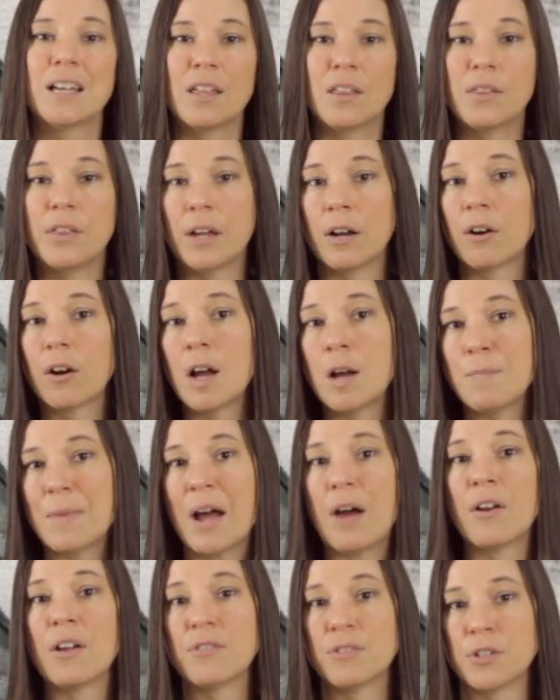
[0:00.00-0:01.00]
their
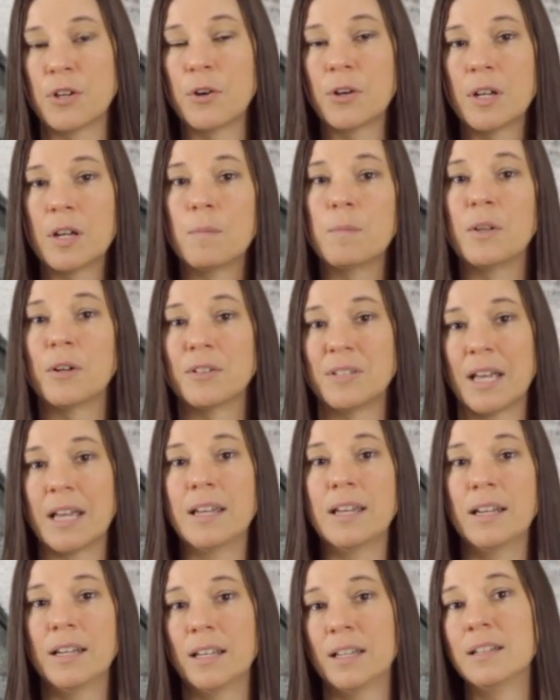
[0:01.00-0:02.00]
amount of sodium they're
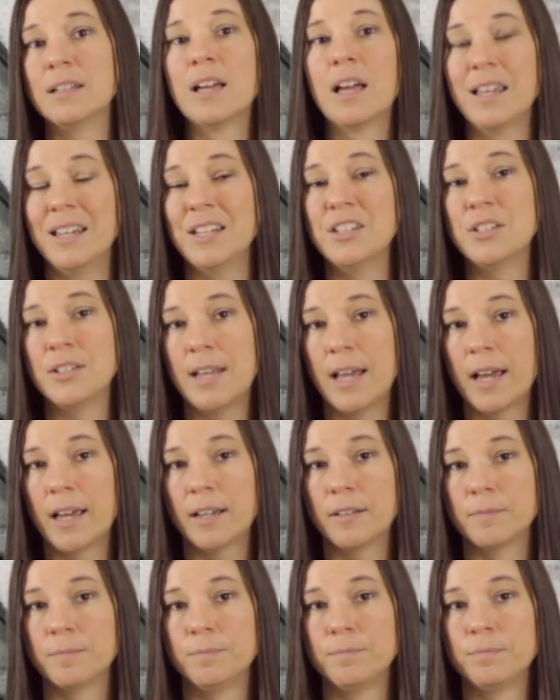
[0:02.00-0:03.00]
taking in each day.